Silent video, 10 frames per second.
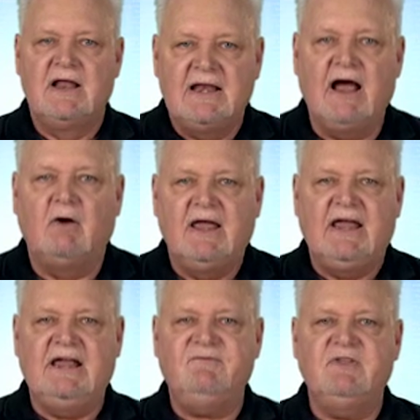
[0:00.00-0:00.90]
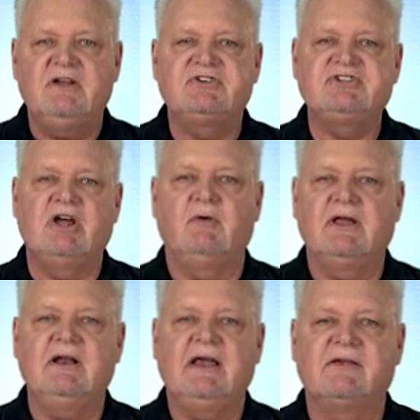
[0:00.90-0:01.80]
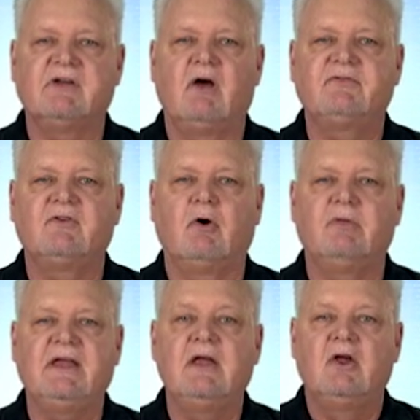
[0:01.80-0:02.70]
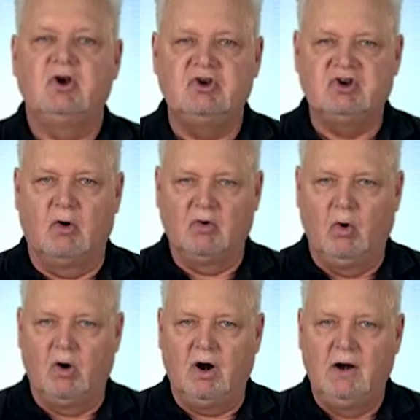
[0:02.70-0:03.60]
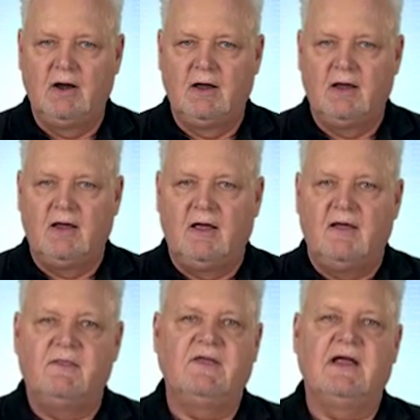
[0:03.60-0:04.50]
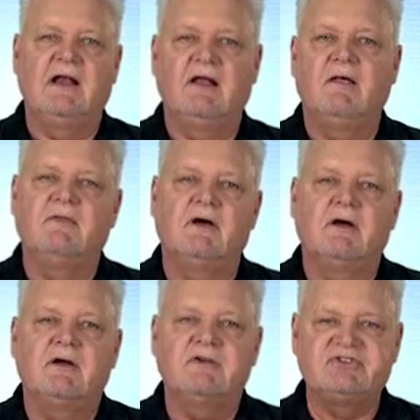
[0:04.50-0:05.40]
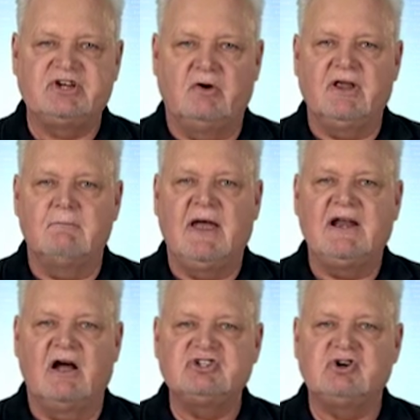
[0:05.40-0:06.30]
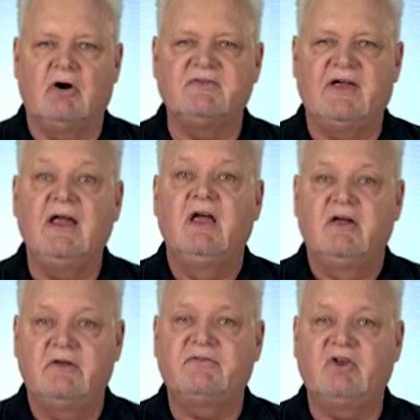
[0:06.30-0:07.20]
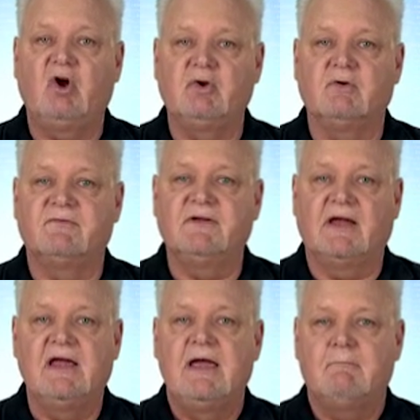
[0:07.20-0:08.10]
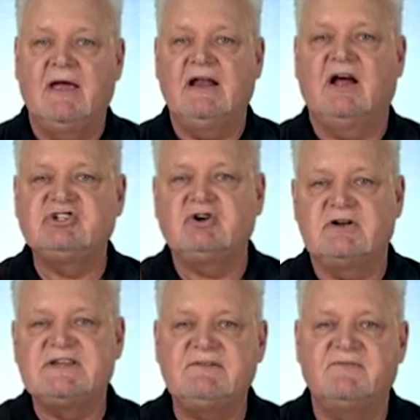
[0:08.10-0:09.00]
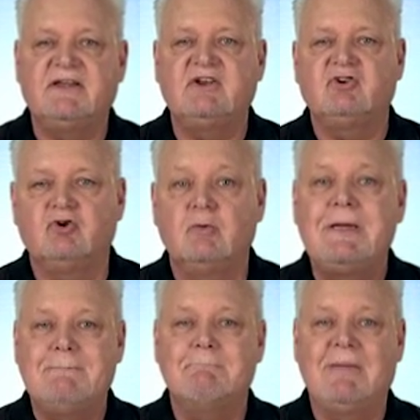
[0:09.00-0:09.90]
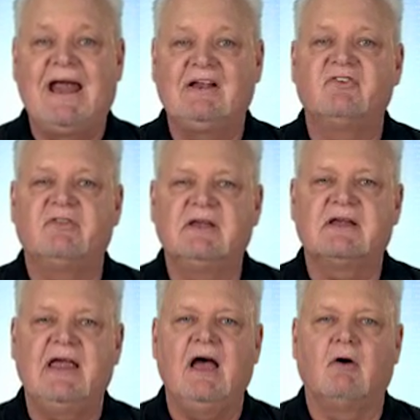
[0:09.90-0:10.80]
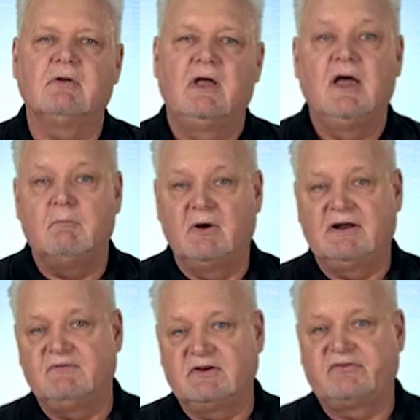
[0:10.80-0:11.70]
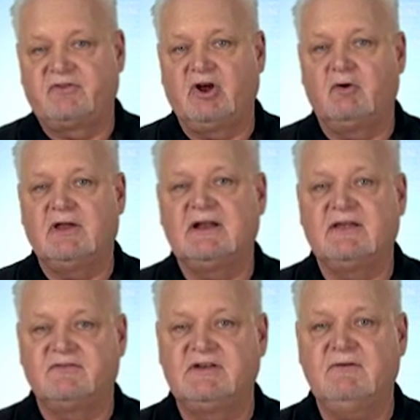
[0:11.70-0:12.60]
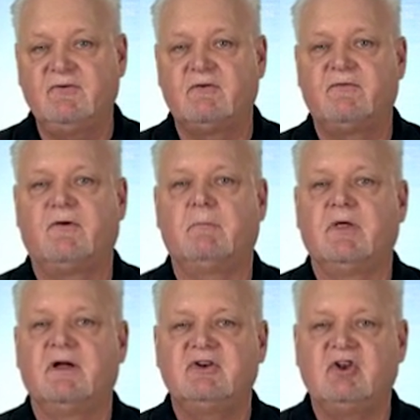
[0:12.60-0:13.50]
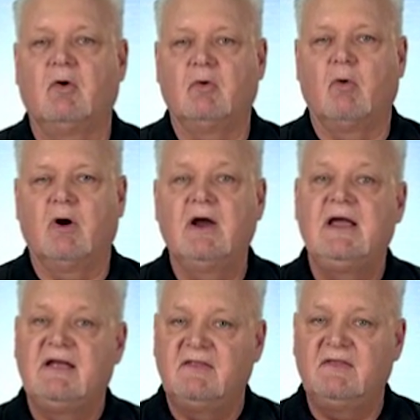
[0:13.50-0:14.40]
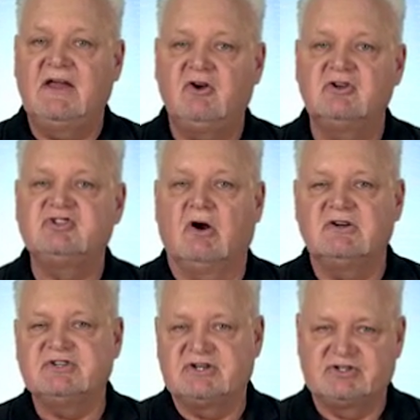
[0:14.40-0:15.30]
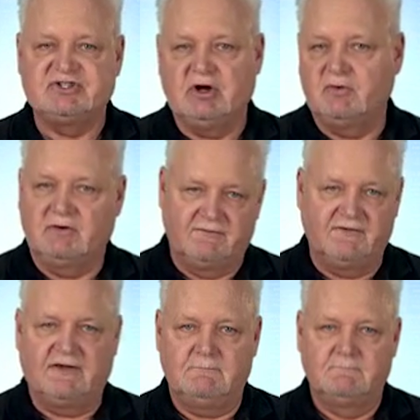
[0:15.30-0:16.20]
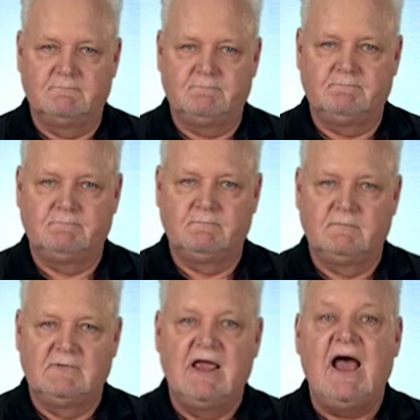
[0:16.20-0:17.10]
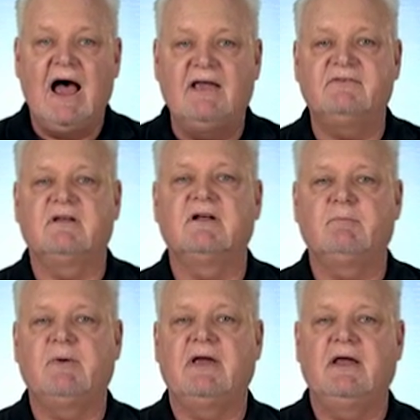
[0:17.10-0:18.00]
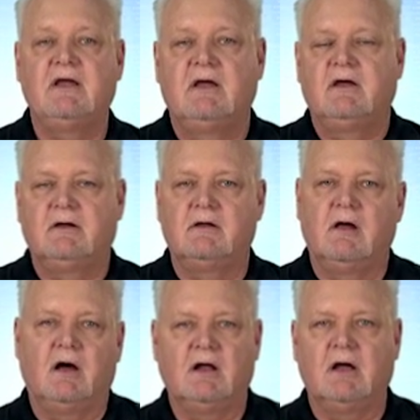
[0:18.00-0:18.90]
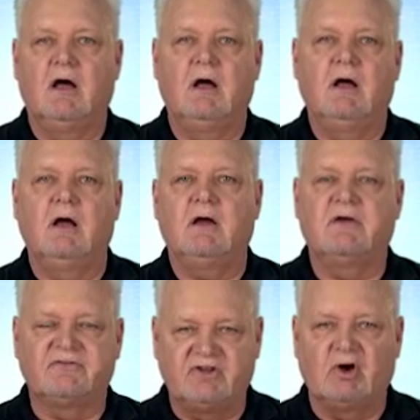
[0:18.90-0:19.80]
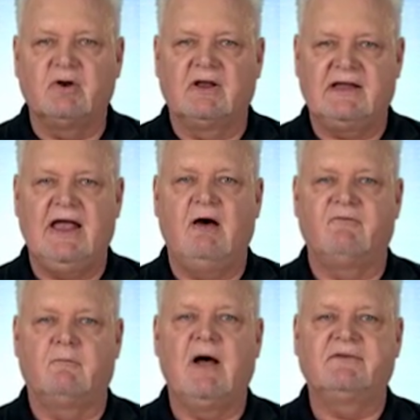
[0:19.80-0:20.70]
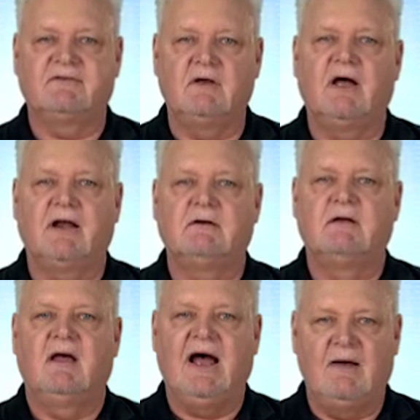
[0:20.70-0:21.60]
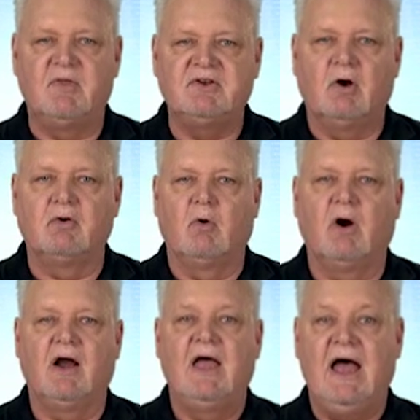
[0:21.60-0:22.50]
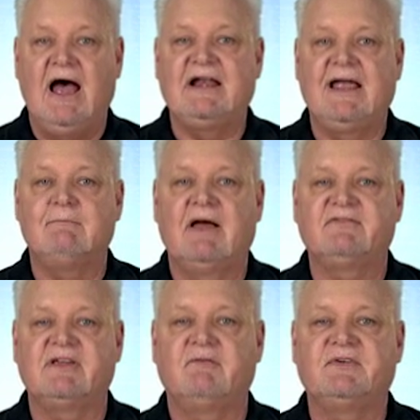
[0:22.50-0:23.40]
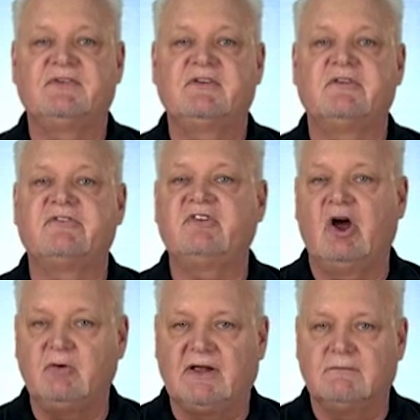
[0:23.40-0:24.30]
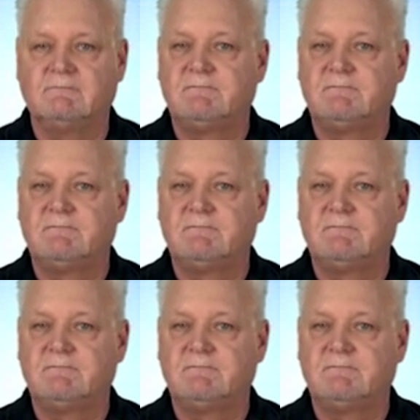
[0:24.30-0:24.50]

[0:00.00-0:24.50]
Now, if the custodian is also the donor, then the custodian may not charge a custodial fee, may not charge a fee to manage the account. But if the custodian is different from the donor, then they could charge a custodial fee. I set up a custodial account for my son. I'm the donor. I name myself as custodian.